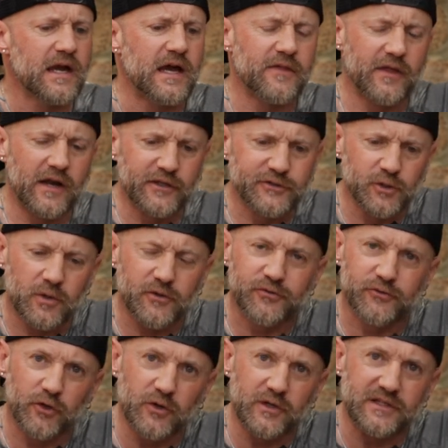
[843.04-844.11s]
and then I'll do a
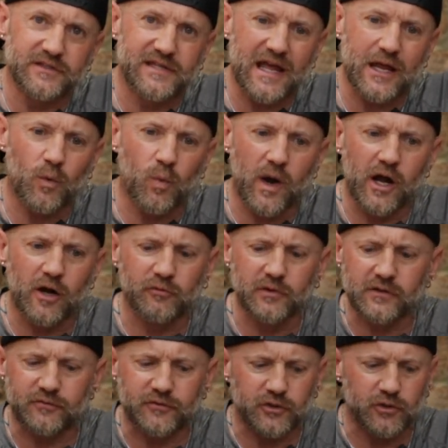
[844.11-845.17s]
30-day wear
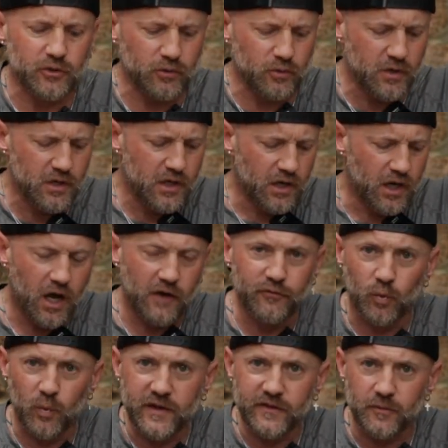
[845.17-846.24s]
review of
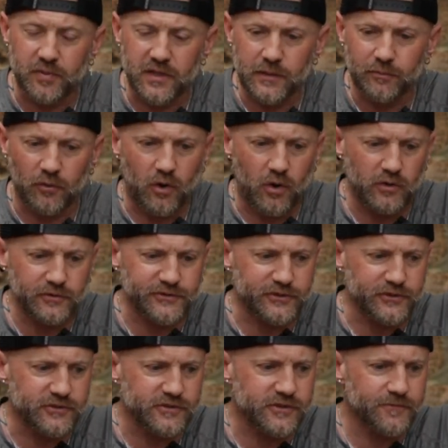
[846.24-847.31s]
the We the People
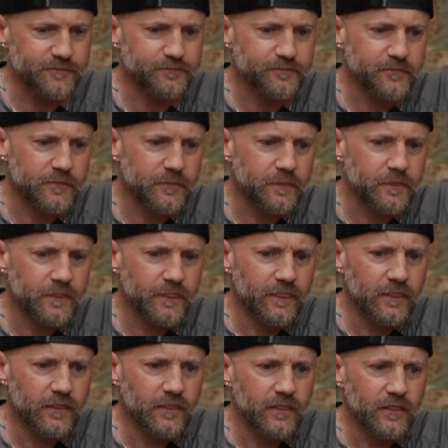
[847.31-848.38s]
holsters.
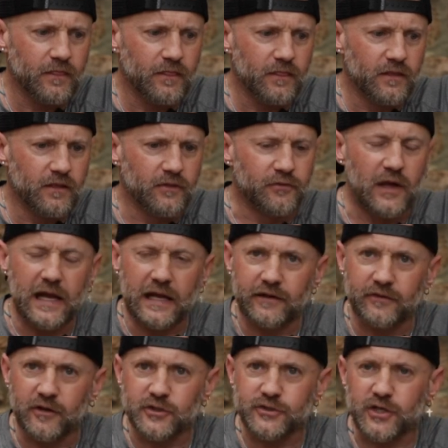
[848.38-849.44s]

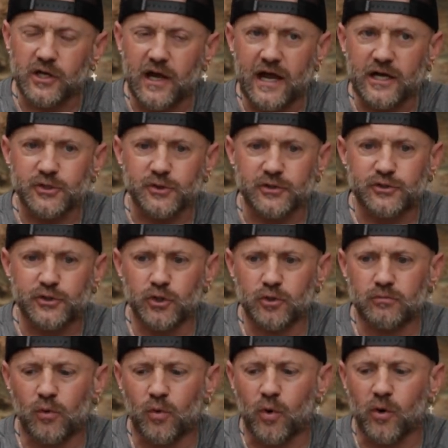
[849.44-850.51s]
Then there's actually 2
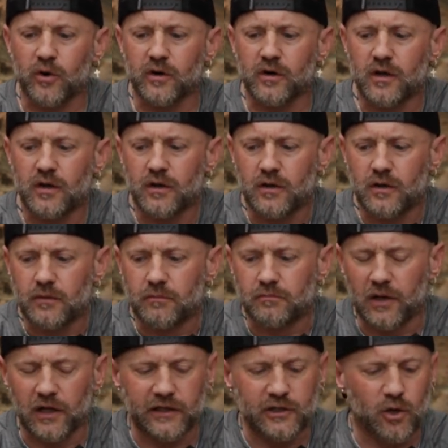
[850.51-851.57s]
more
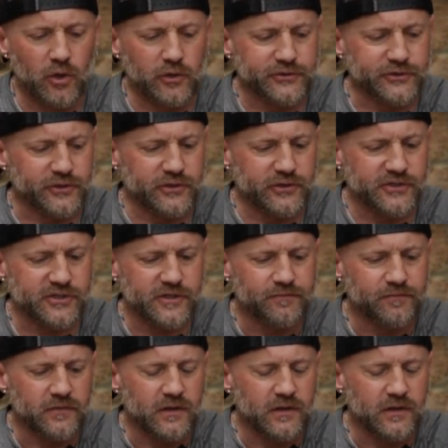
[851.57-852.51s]
belly holsters